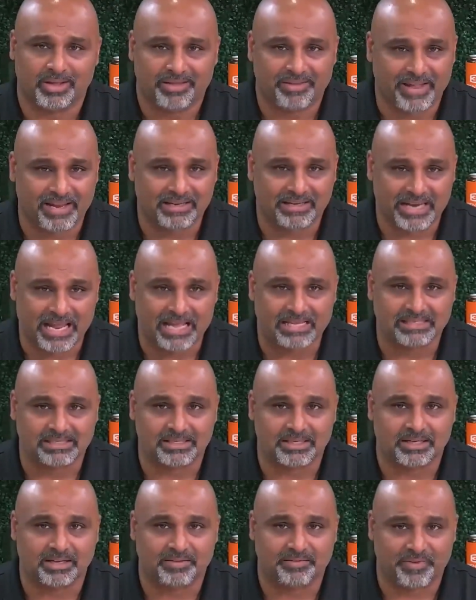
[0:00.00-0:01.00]

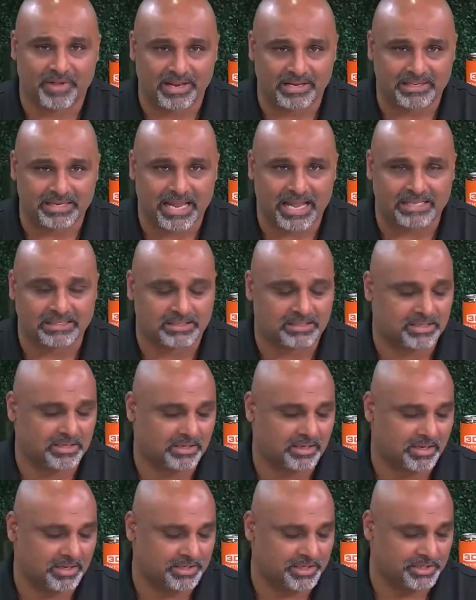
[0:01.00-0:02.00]
Fantastic,
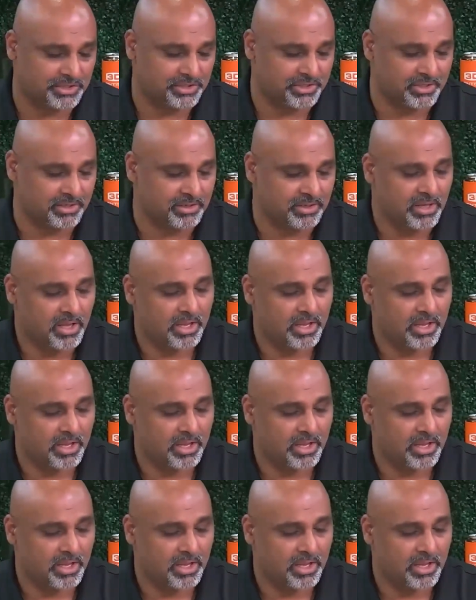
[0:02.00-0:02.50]
fantastic addition